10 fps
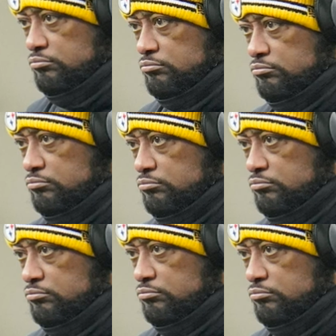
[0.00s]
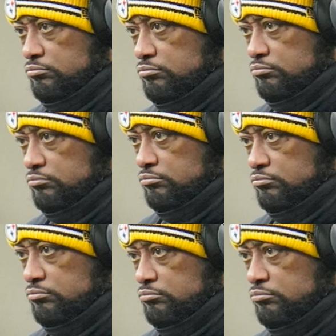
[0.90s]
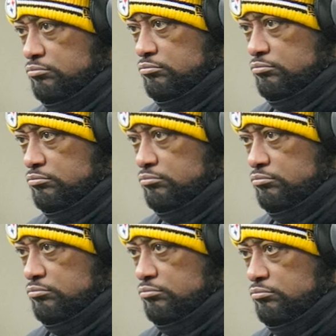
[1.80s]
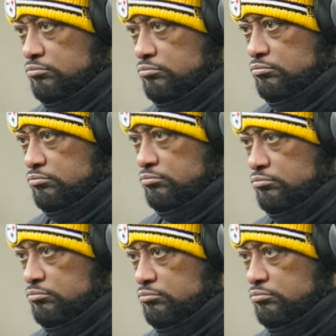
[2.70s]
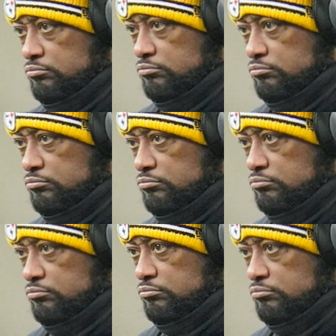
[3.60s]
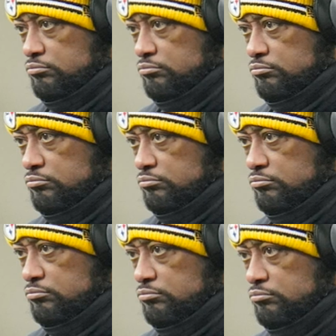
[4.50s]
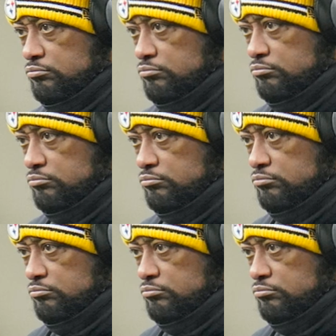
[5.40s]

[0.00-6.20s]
[no speech]